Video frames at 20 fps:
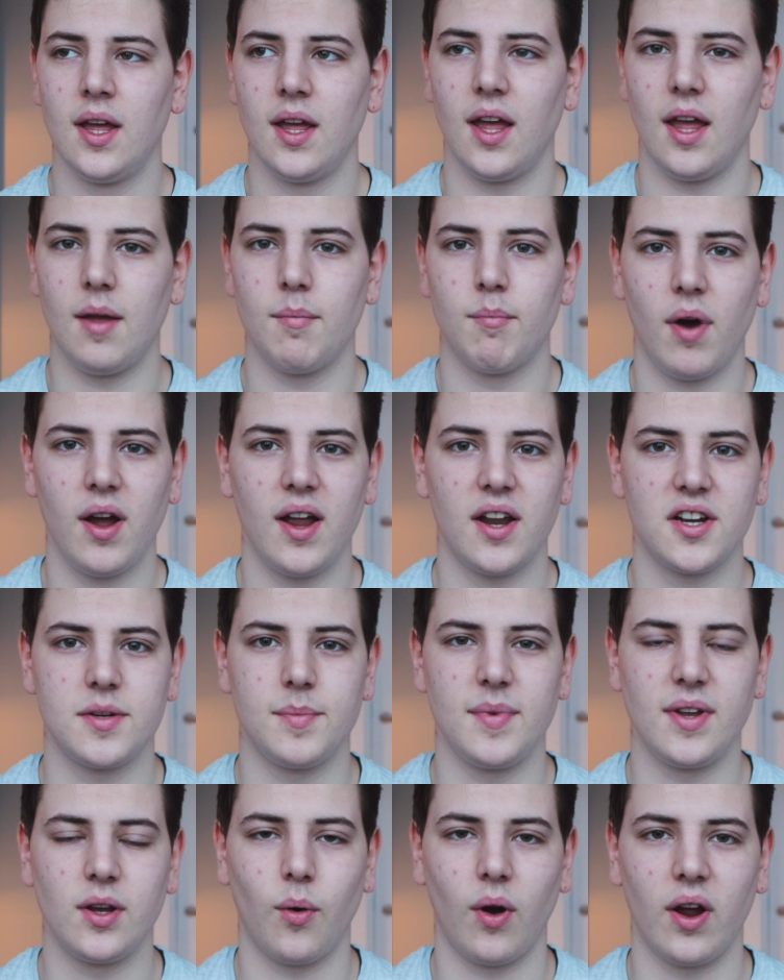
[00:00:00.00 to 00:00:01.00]
it might
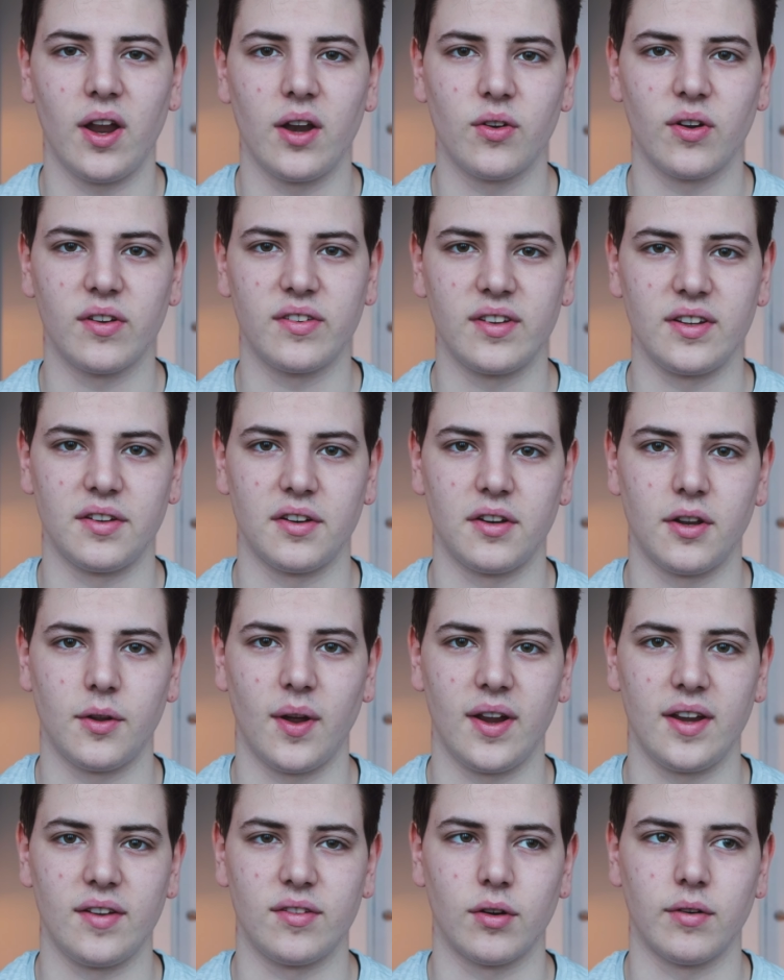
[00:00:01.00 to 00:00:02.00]
actually be quite interesting to do
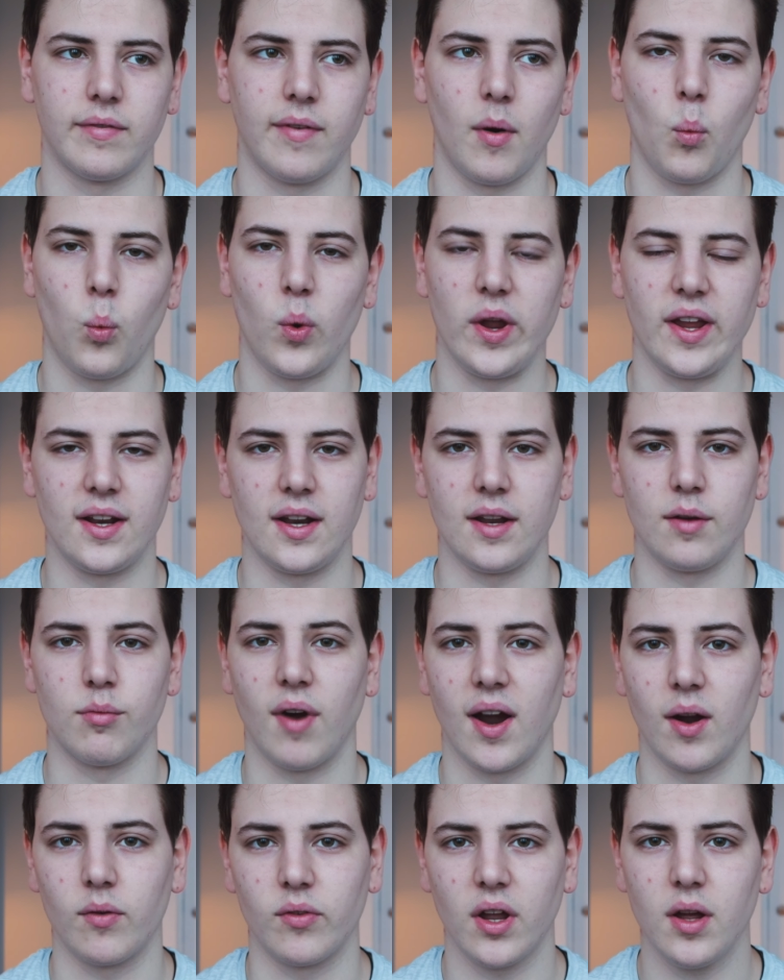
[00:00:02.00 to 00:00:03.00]
a sort of a weekly
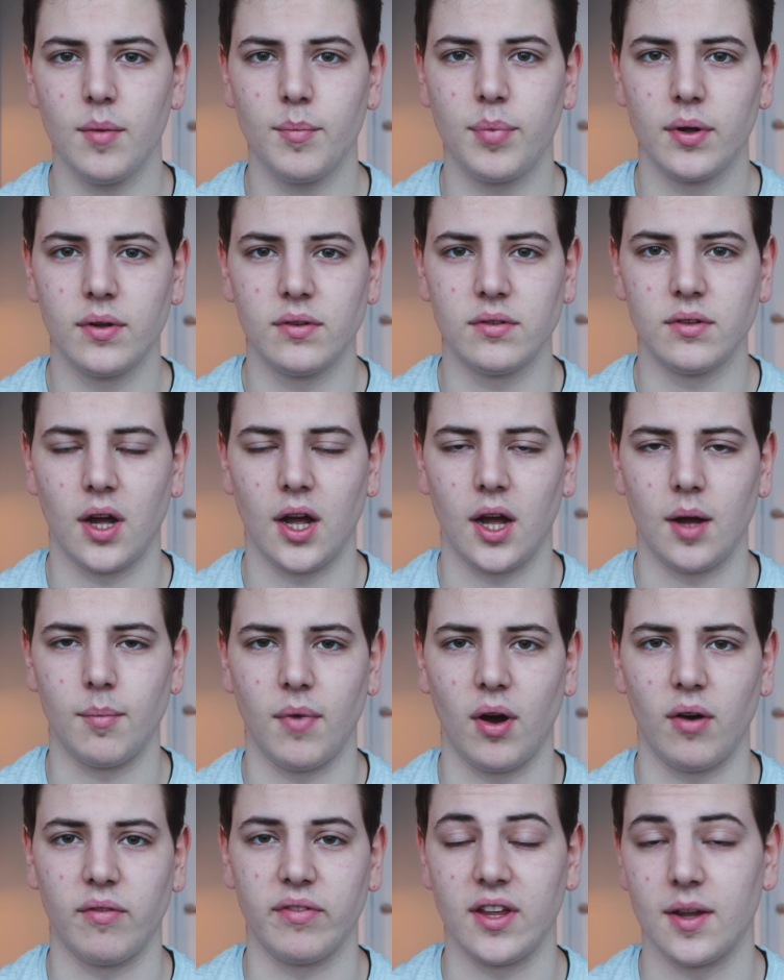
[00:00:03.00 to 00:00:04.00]
roundup
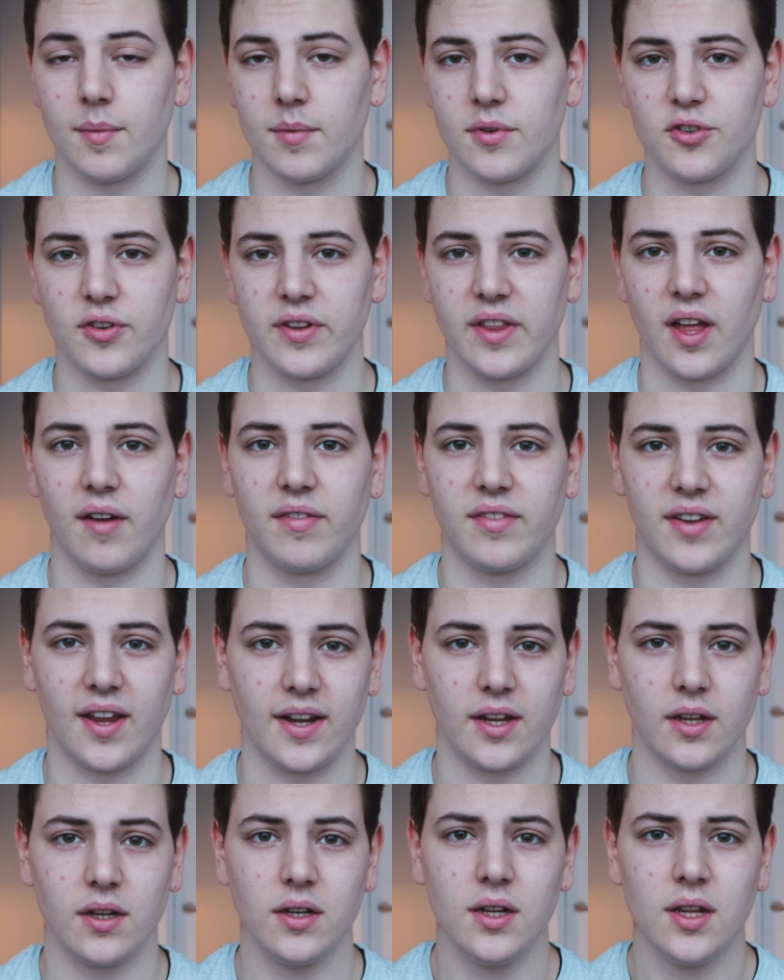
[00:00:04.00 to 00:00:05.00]
of the imagery that I've
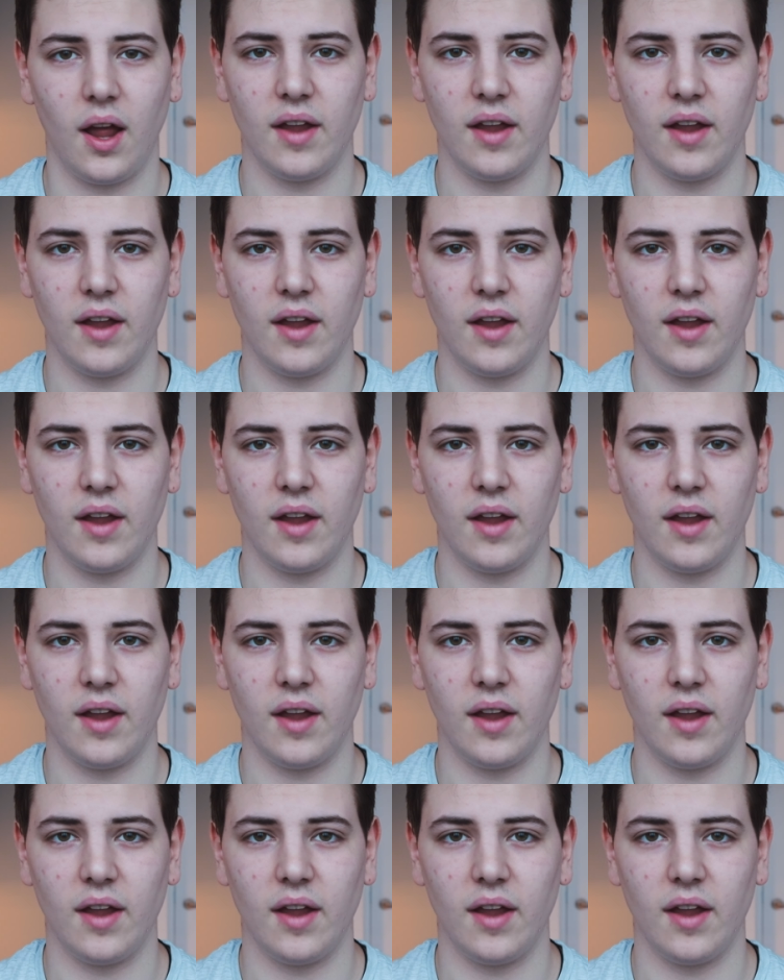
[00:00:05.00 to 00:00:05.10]
taken.